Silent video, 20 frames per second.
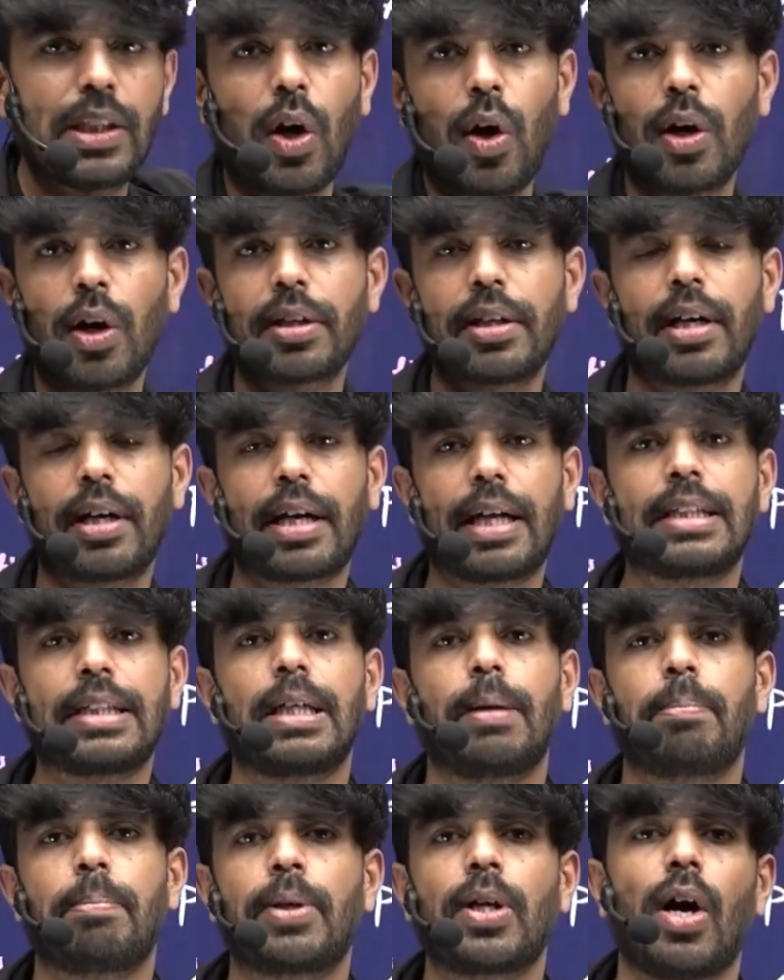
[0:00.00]
are the
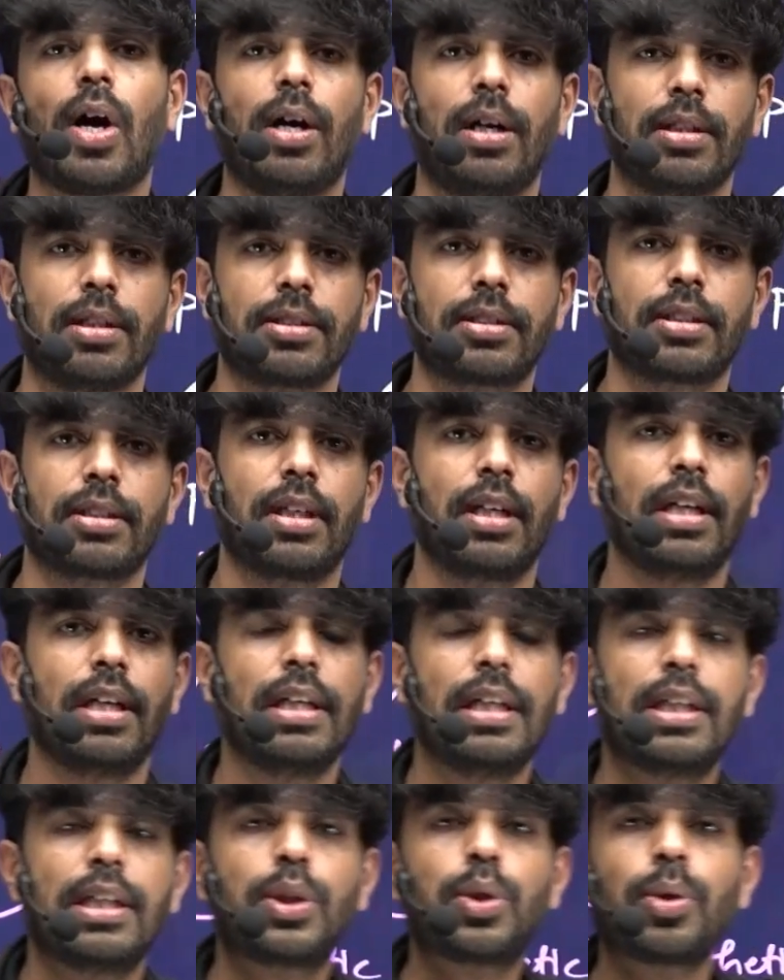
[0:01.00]
receptors
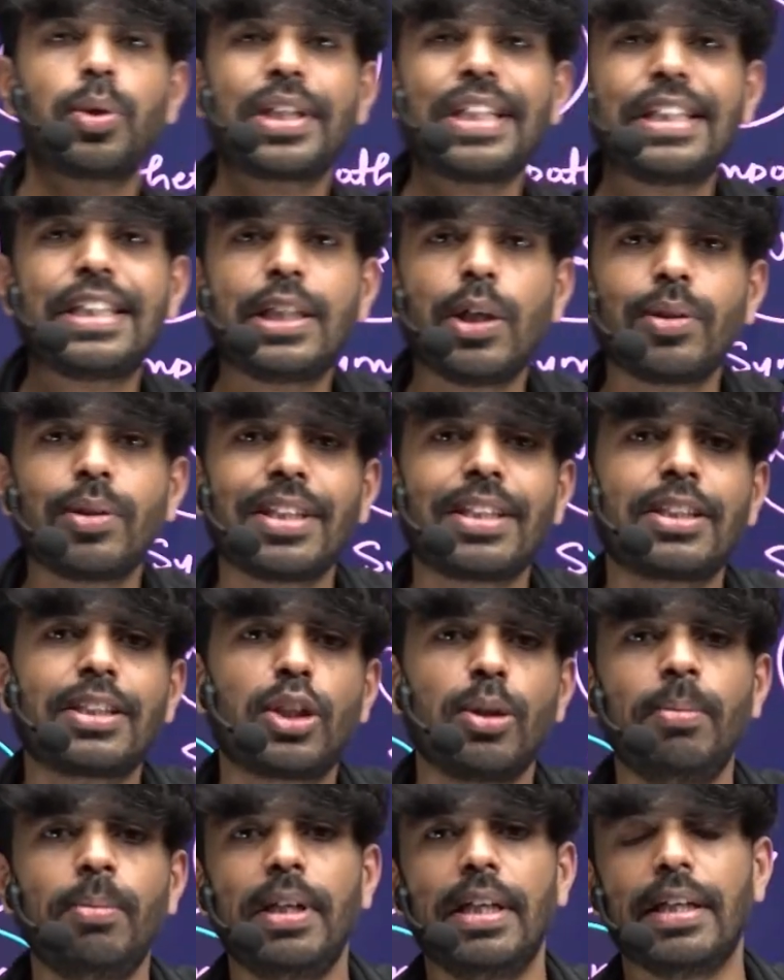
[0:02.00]
to receive the
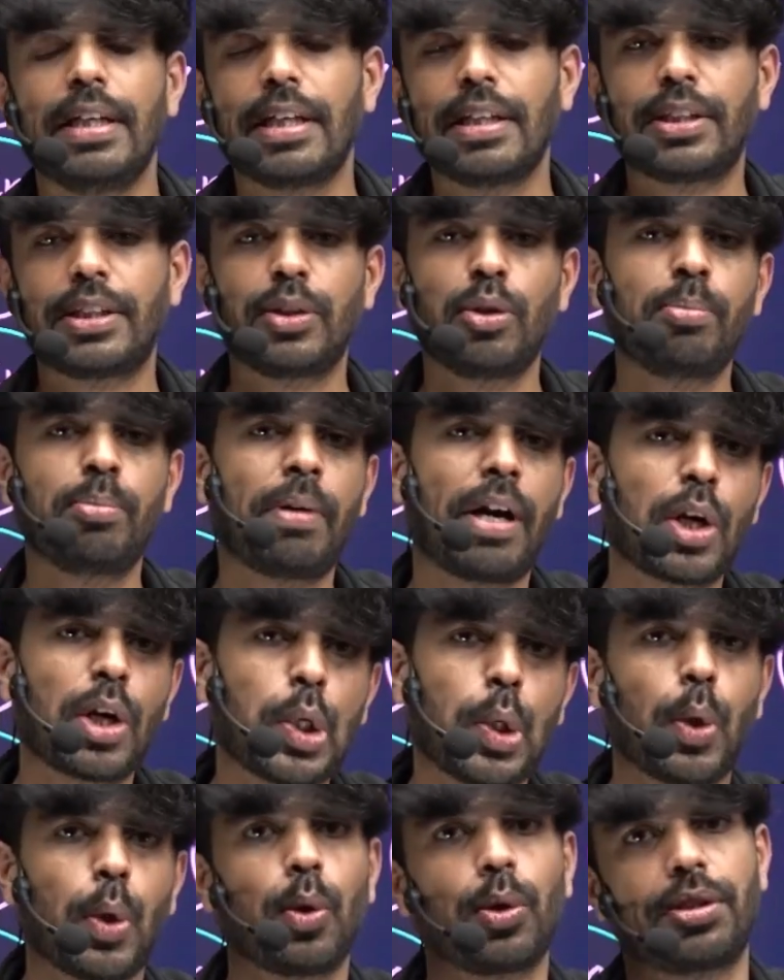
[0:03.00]
stimuli, receive
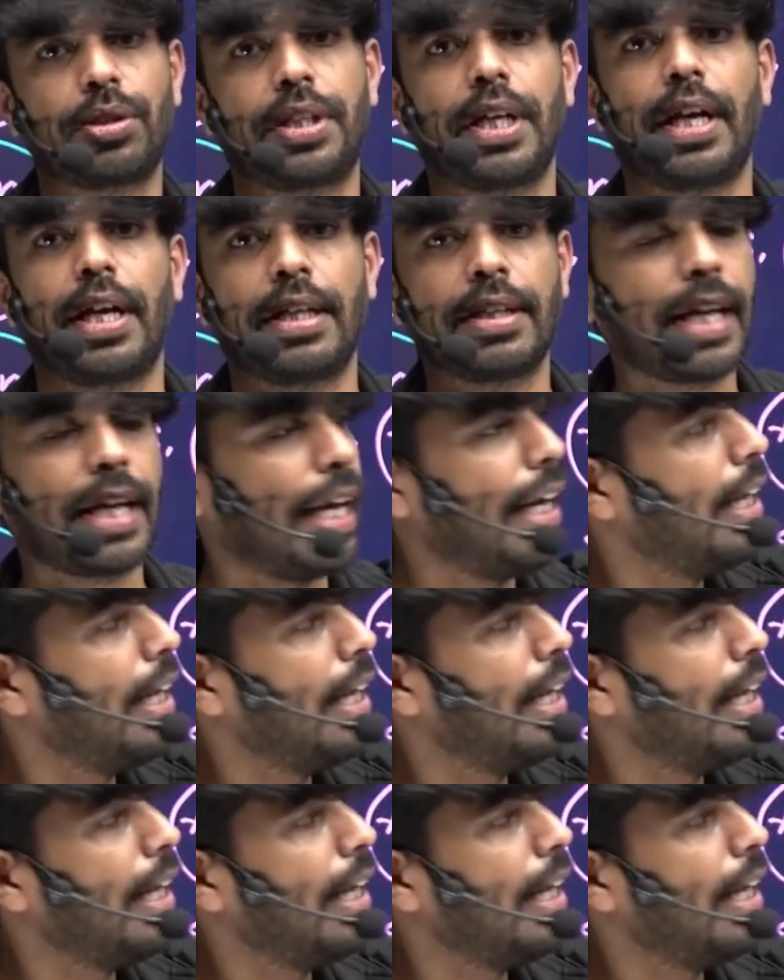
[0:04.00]
maadkolutte andre